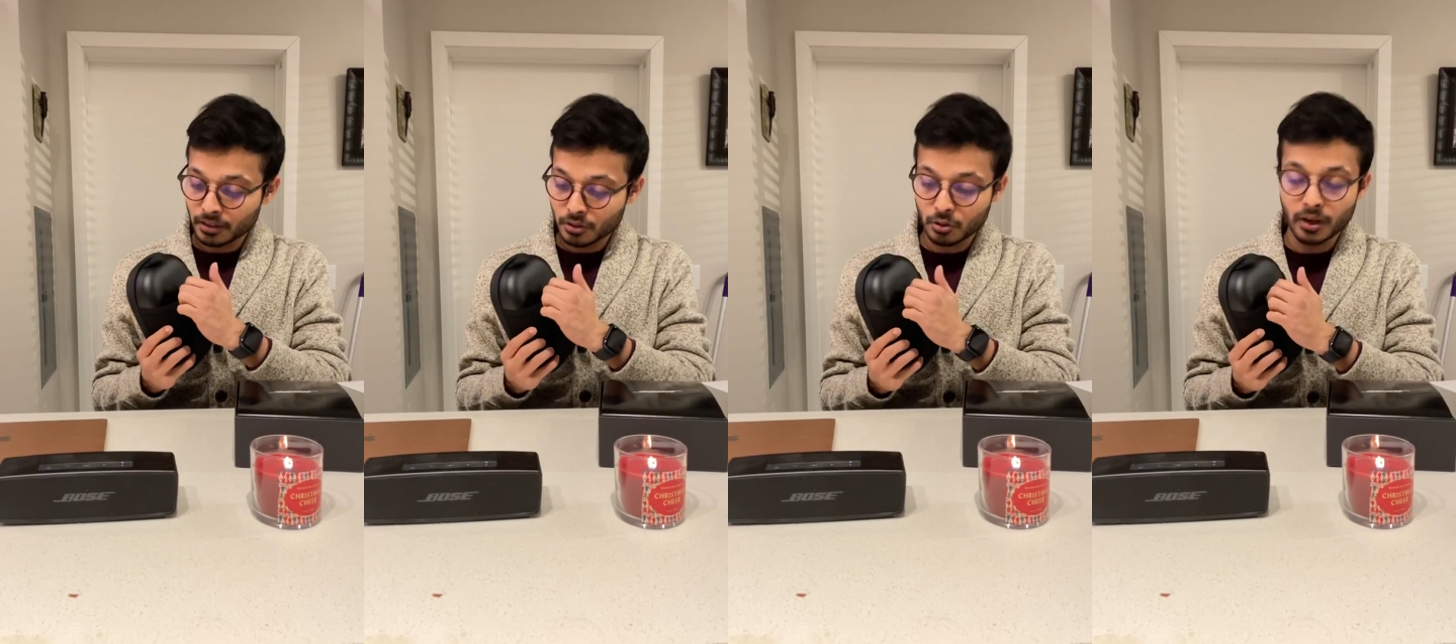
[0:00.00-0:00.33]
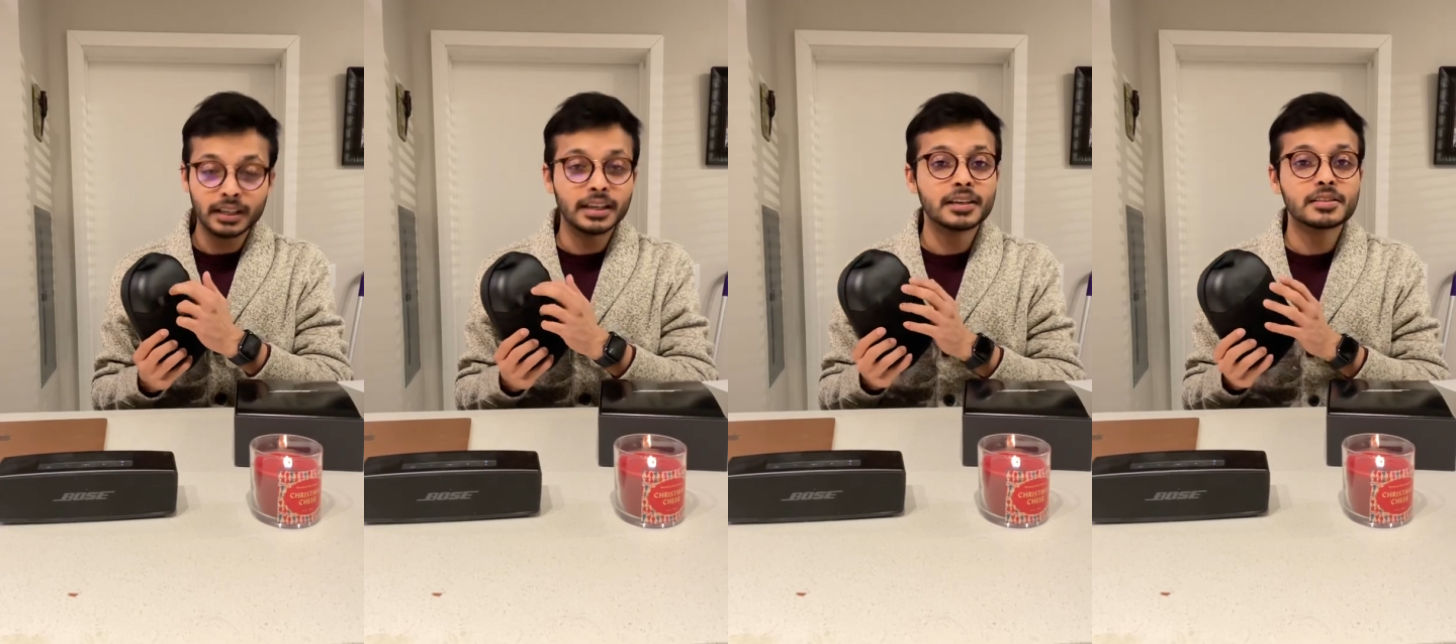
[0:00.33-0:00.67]
so I
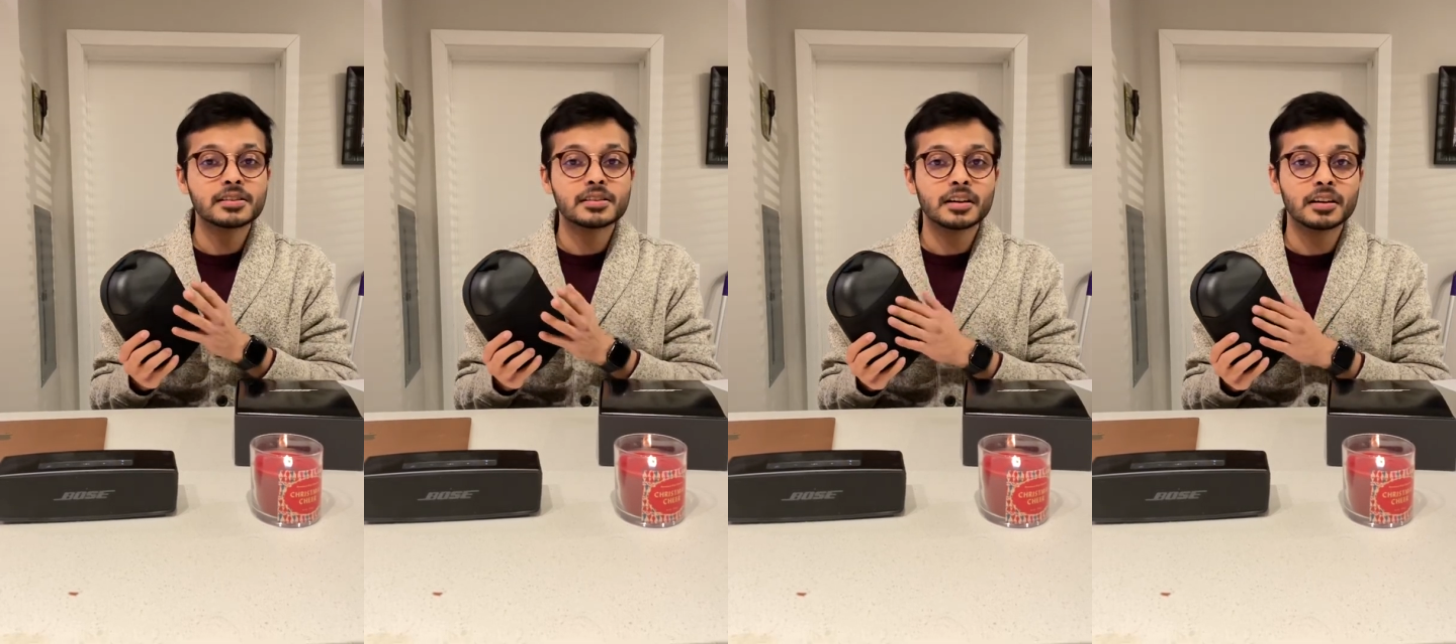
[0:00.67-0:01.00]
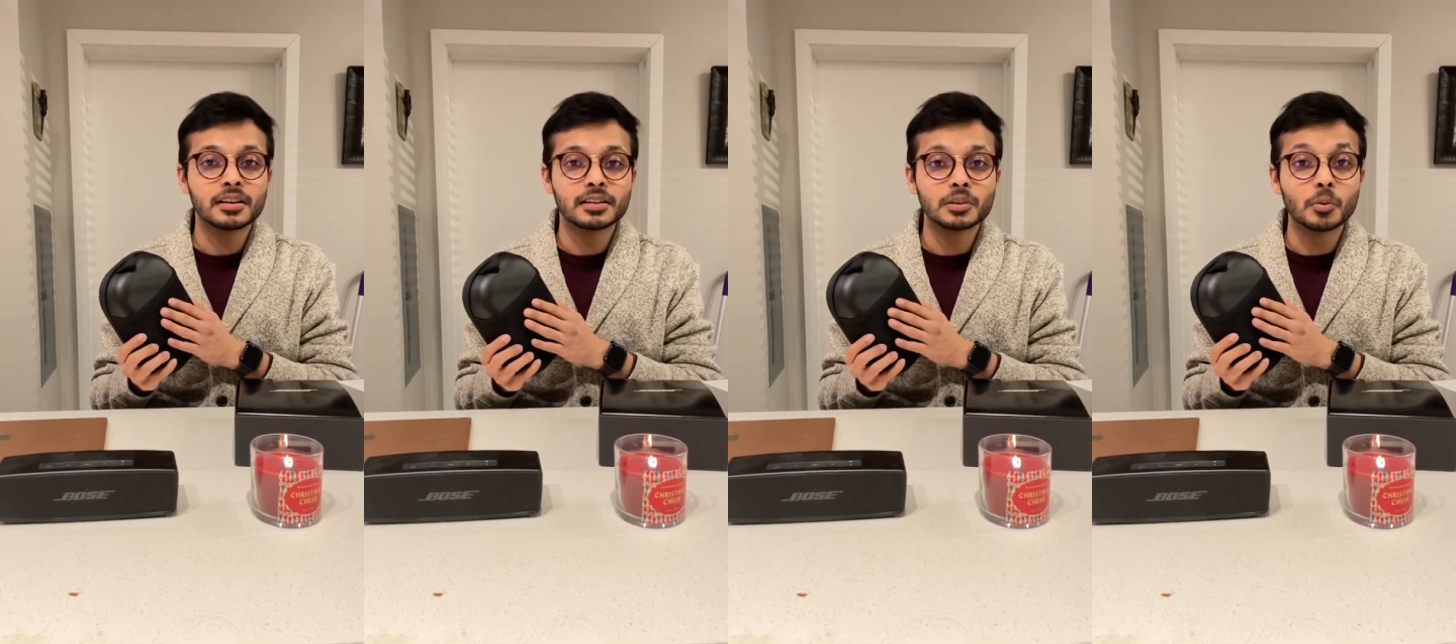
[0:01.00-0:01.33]
guess
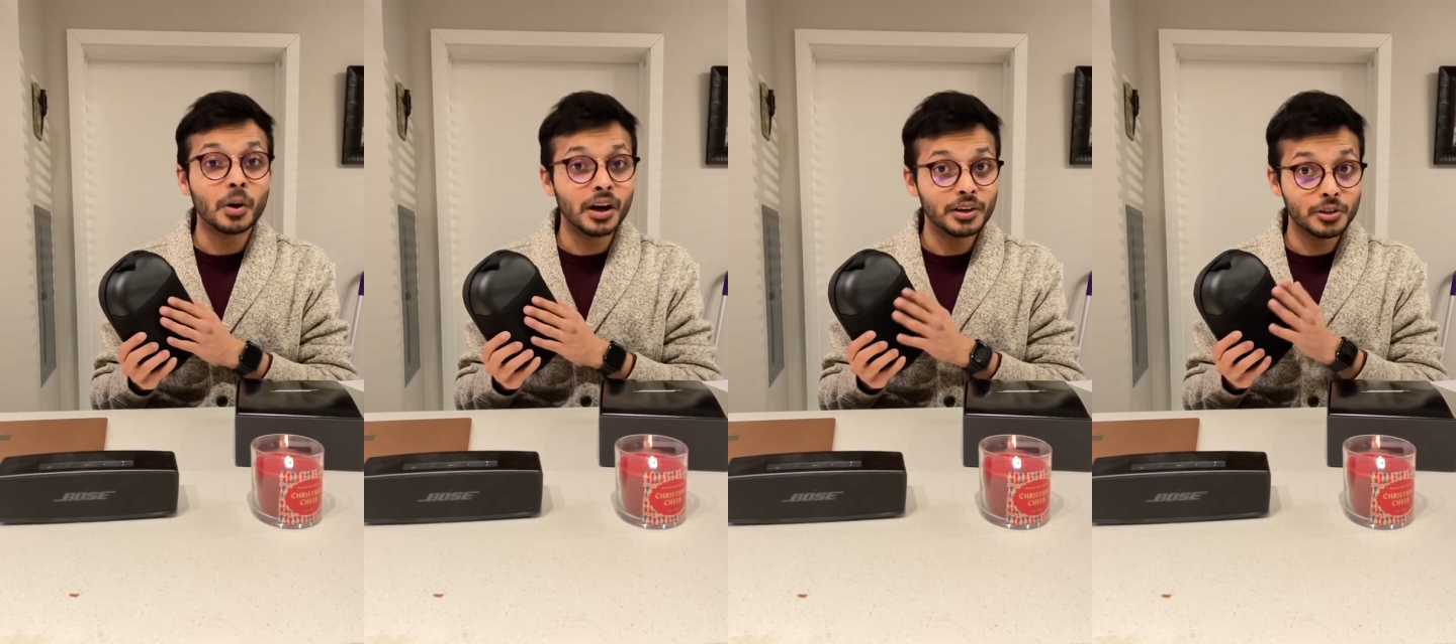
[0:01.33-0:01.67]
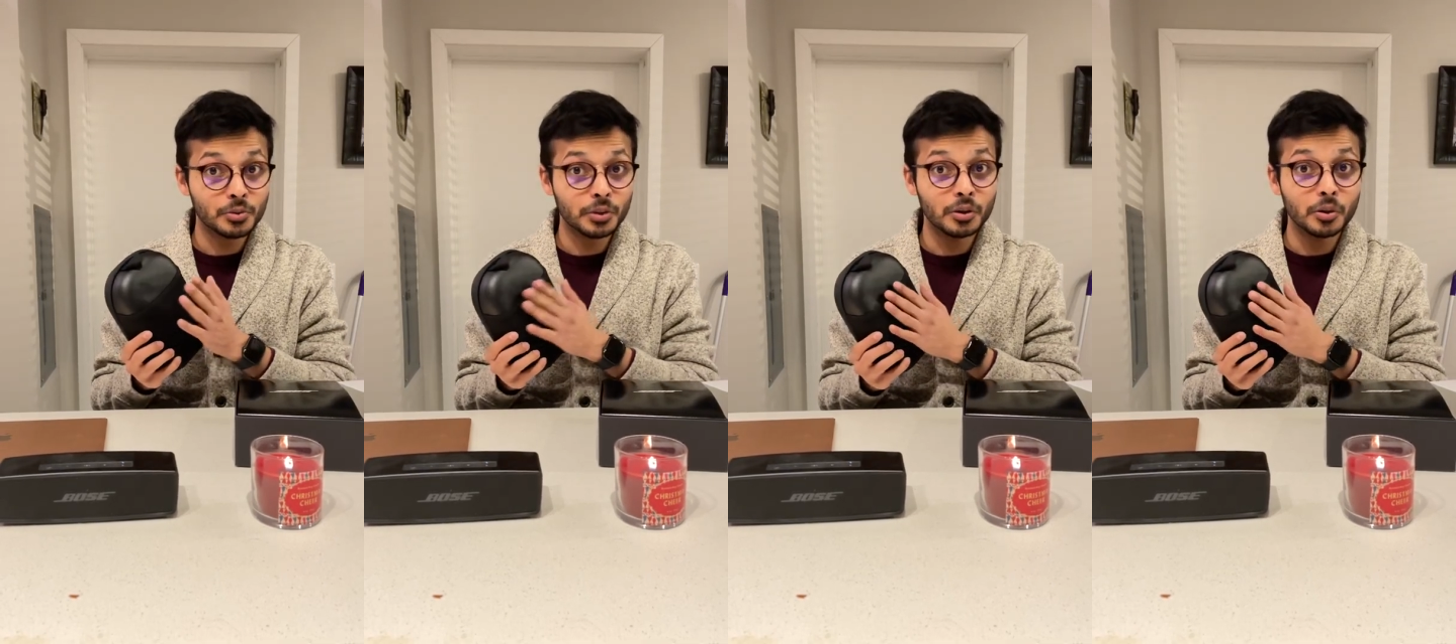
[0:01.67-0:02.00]
the wires
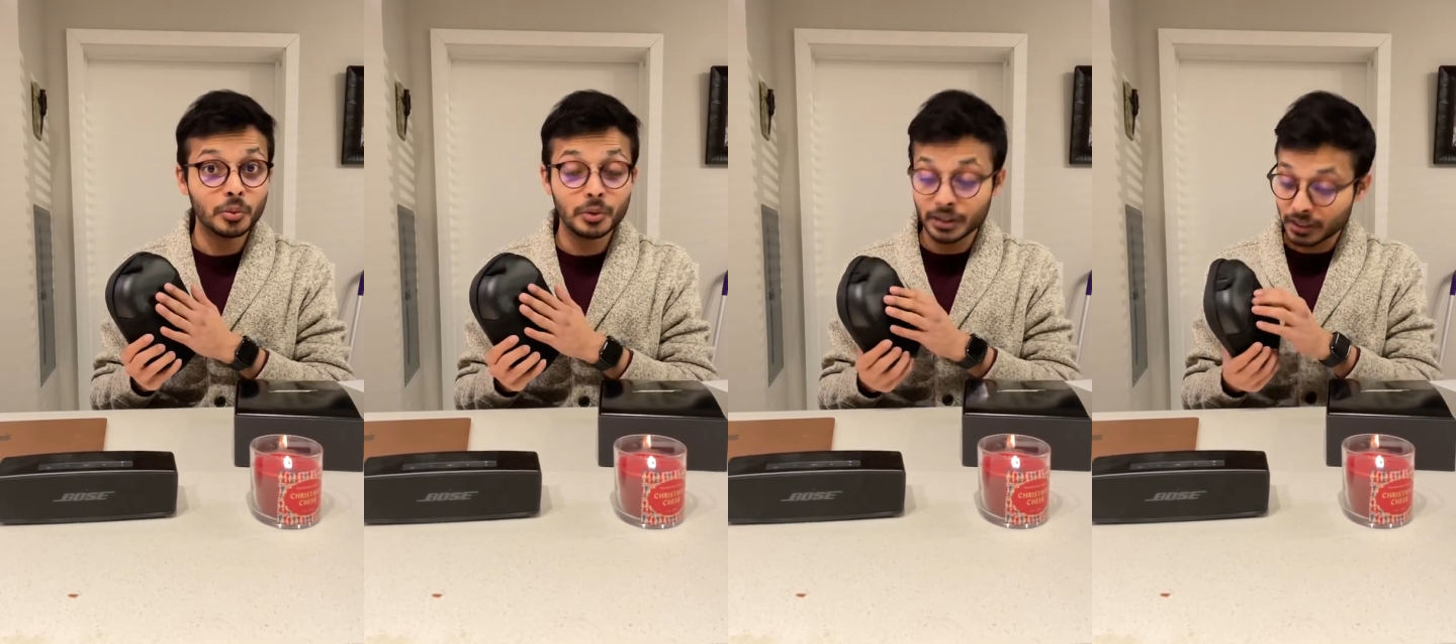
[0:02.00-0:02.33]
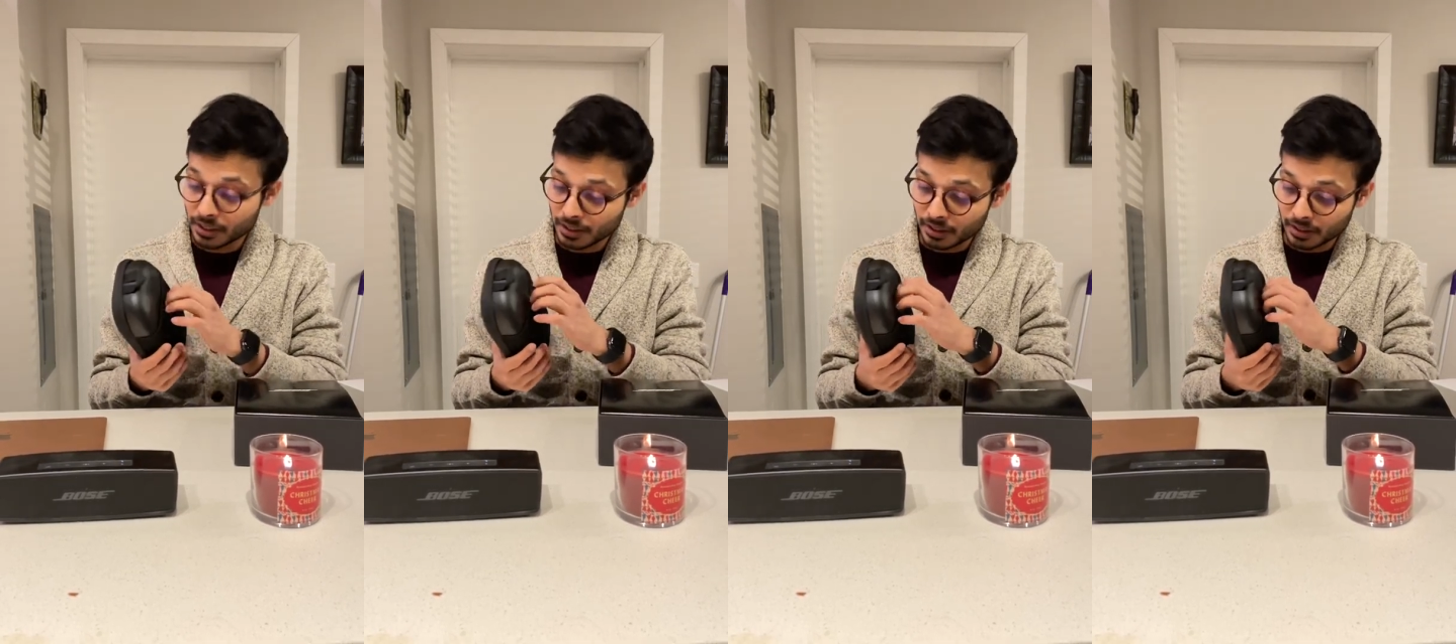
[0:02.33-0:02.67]
will go over
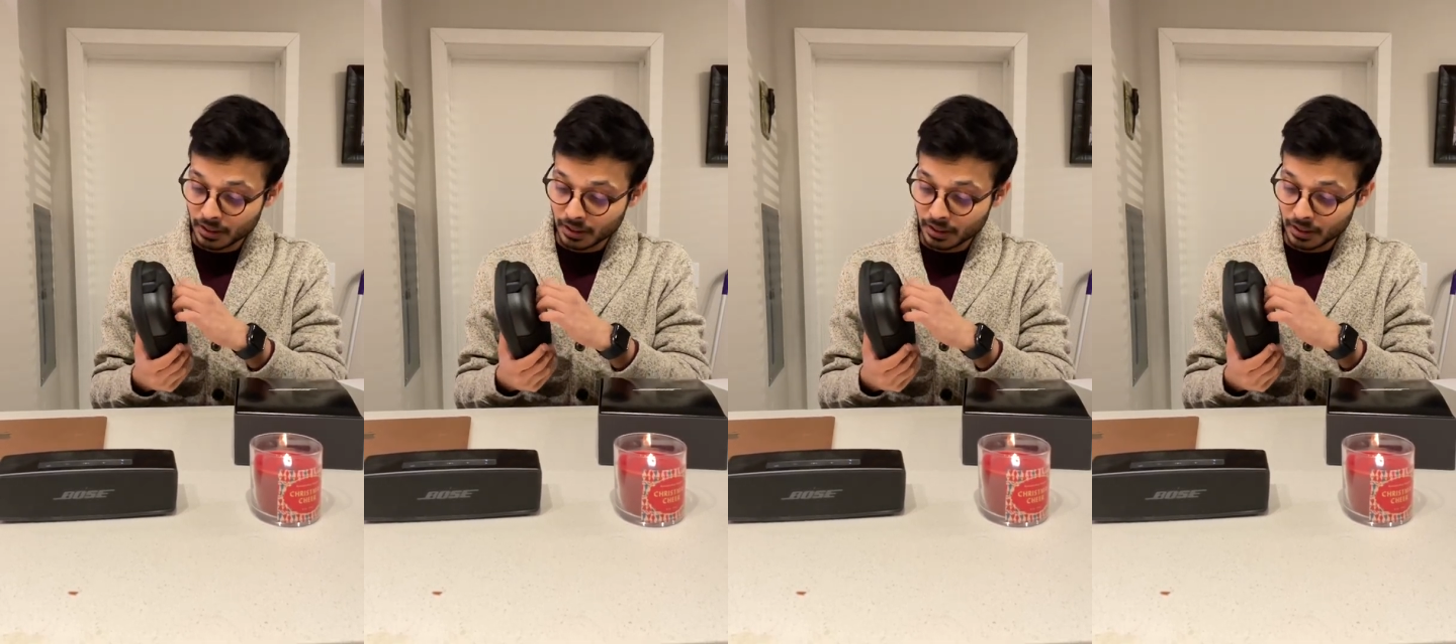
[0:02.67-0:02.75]
here.